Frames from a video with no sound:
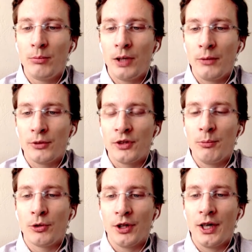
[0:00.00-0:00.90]
I would say,
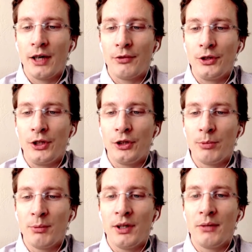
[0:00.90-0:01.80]
more than half a year,
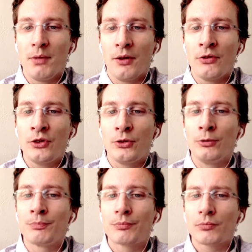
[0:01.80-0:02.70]
maybe nine months
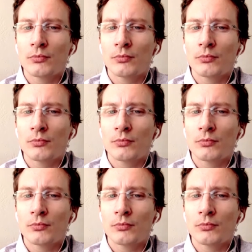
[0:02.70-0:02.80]
to